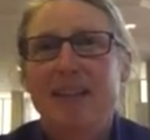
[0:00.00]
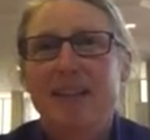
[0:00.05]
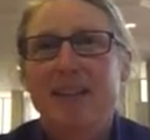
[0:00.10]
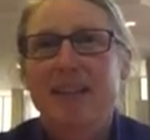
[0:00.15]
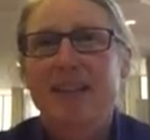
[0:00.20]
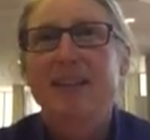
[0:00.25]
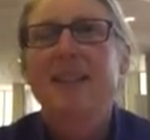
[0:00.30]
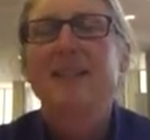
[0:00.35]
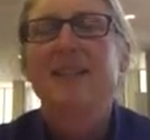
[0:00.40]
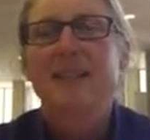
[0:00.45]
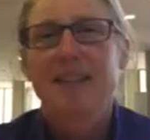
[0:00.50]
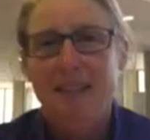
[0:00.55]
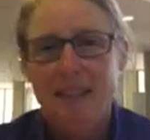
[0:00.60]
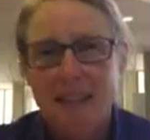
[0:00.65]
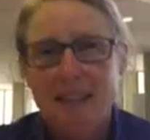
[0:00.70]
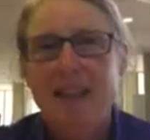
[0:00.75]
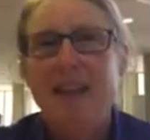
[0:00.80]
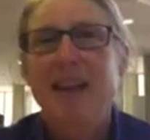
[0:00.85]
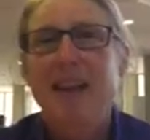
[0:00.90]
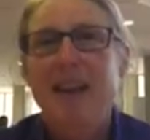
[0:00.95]
Horsemanship.
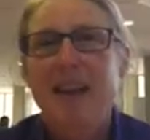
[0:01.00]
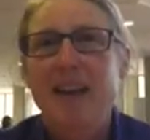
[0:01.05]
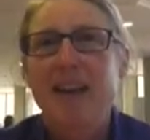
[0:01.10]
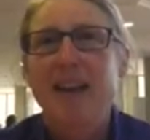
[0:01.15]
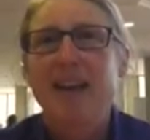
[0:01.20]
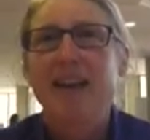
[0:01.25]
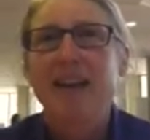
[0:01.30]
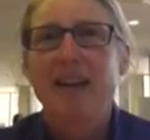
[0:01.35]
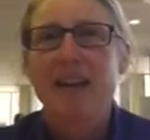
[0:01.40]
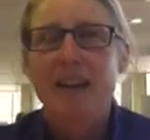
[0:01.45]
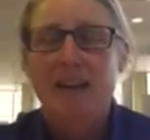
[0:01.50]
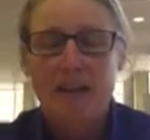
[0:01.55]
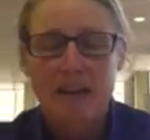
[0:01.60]
You know,